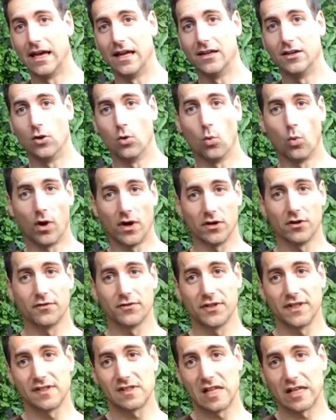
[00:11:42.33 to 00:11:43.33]
and
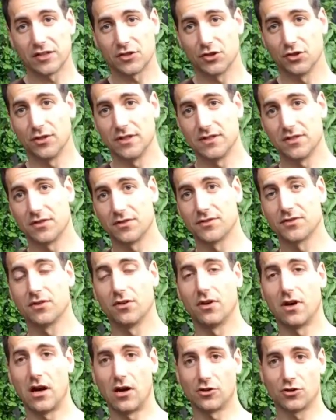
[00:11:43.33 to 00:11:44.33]
one of this lecture is
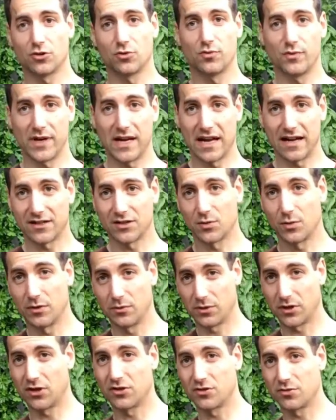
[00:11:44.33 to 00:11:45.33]
also how to
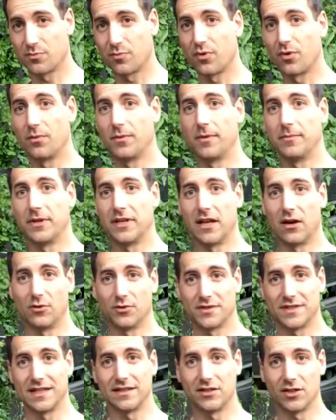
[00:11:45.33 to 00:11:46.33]
react when we got a problem
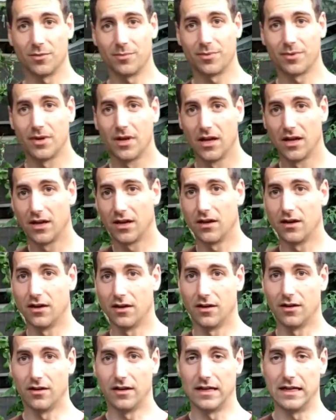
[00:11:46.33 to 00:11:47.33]
in our setup
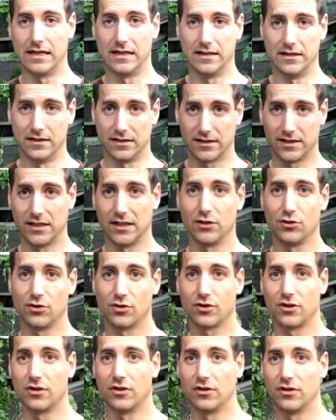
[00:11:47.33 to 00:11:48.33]
uh, and
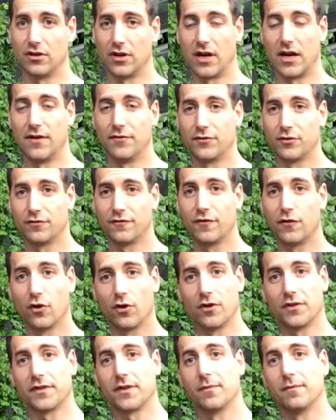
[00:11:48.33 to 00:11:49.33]
here you're going to have to
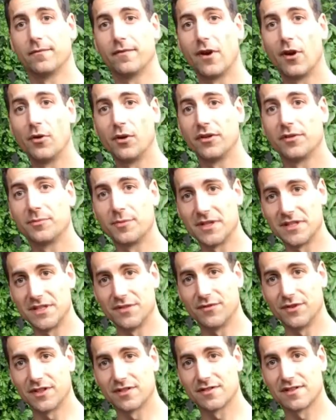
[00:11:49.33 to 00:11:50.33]
follow some very
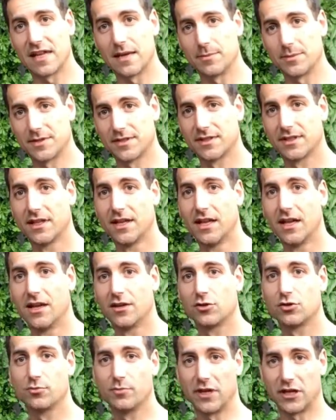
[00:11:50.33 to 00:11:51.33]
specific steps
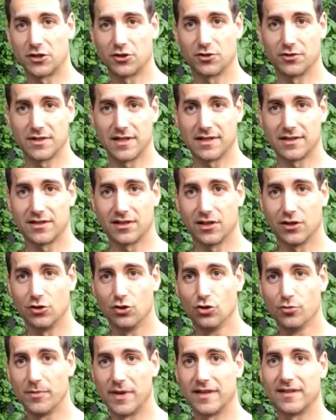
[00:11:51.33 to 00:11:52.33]
to make sure that
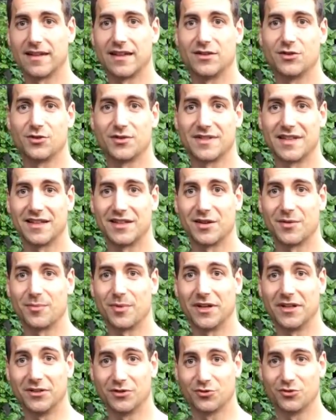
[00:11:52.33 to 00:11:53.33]
you maintain your
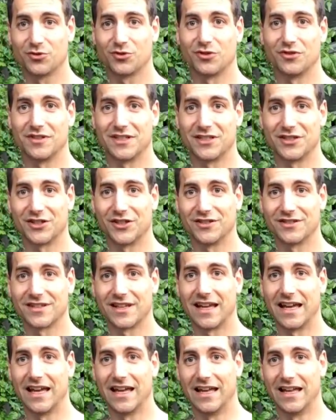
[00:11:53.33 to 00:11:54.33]
setup in good
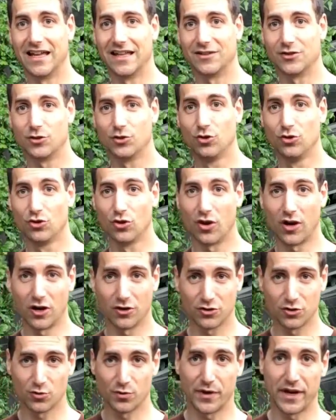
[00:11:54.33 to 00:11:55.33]
conditions and you
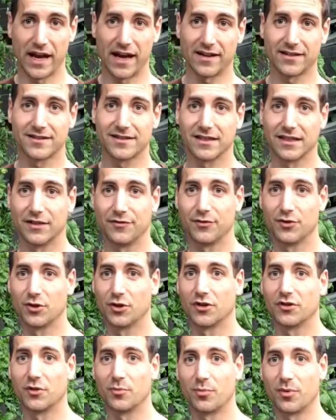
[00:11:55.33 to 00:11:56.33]
know how to react
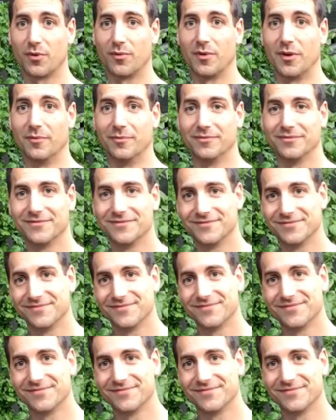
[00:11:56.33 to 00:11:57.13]
if you got a problem.